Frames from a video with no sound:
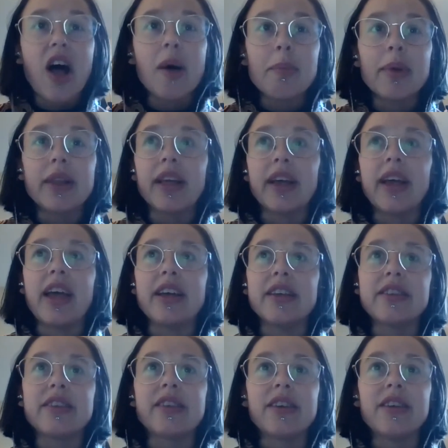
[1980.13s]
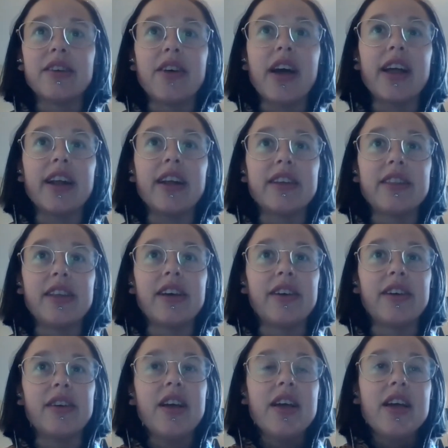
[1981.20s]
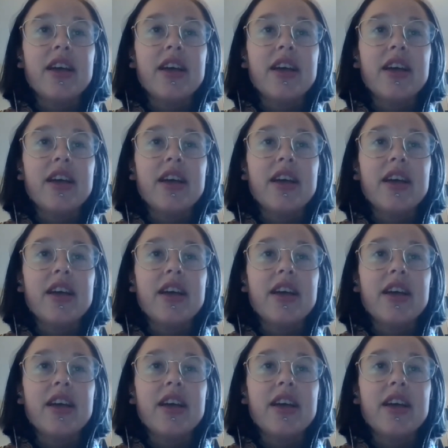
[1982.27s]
not been the case, right? The